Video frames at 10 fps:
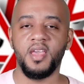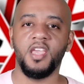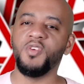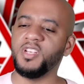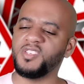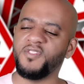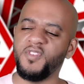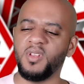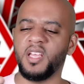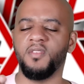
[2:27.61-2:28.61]
And you can just
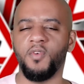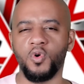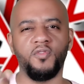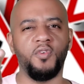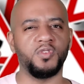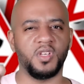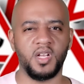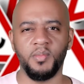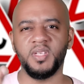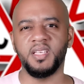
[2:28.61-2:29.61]
feel like your vocal folds are
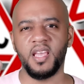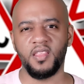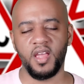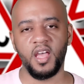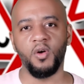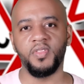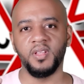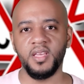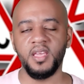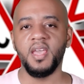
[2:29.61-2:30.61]
coming together
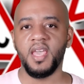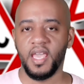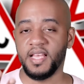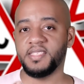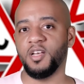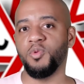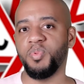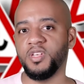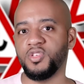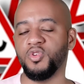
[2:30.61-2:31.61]
healthily, and that's
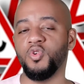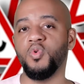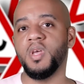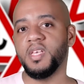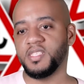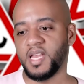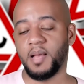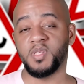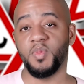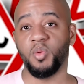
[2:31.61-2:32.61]
helping to
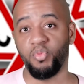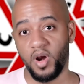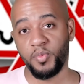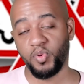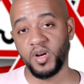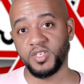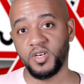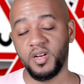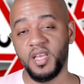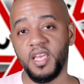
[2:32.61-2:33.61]
stop some of the breath
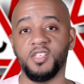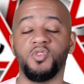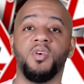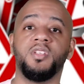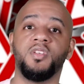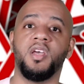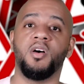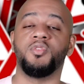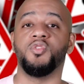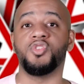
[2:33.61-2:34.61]
pressure. It's going to
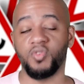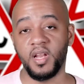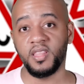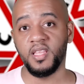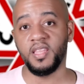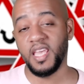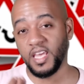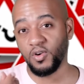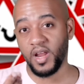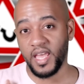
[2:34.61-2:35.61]
help to strengthen the
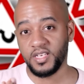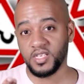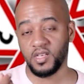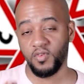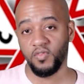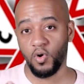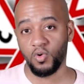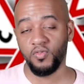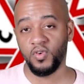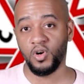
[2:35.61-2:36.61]
inner edges of your
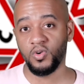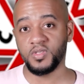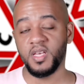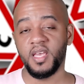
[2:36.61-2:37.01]
vocal folds.